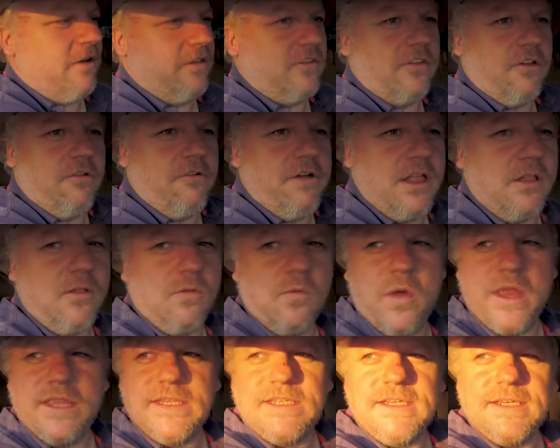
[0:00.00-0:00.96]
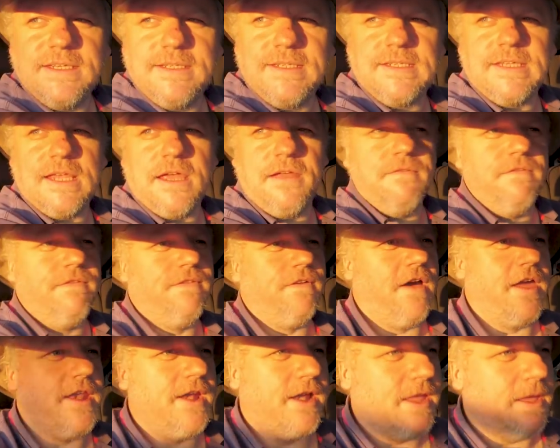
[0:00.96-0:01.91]
It's a real winter's sun,
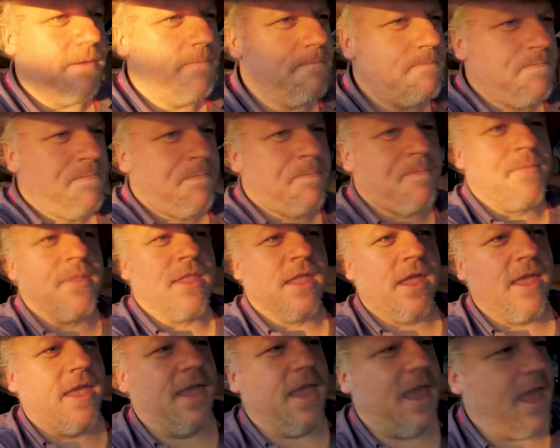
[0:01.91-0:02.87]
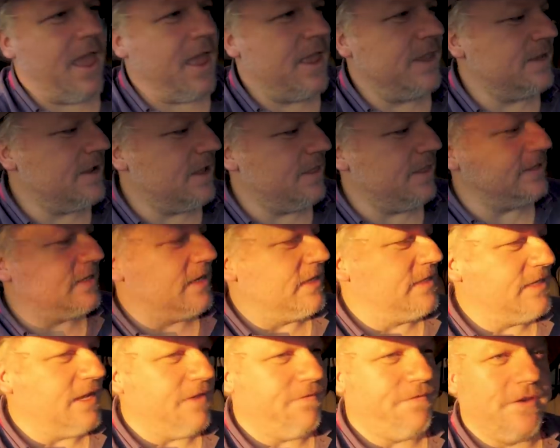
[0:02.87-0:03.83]
finally. And there's
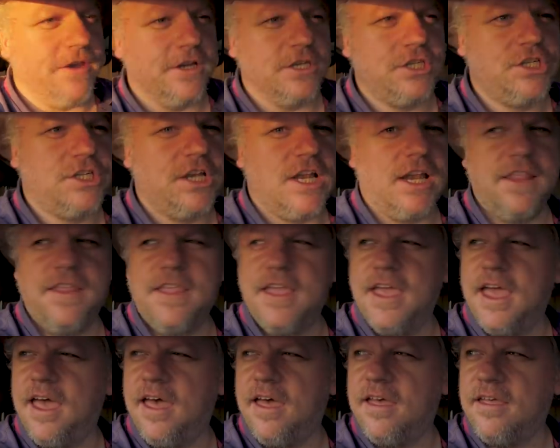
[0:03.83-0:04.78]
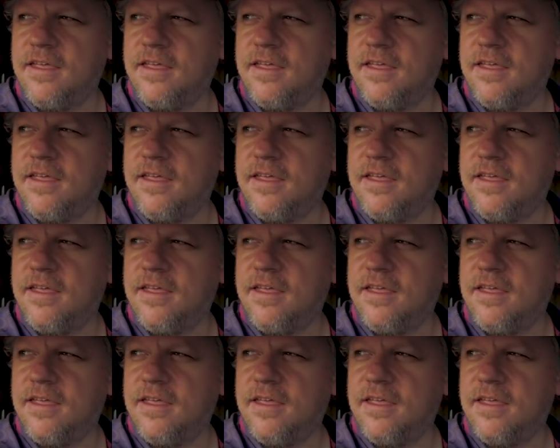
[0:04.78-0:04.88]
a definite chill in the air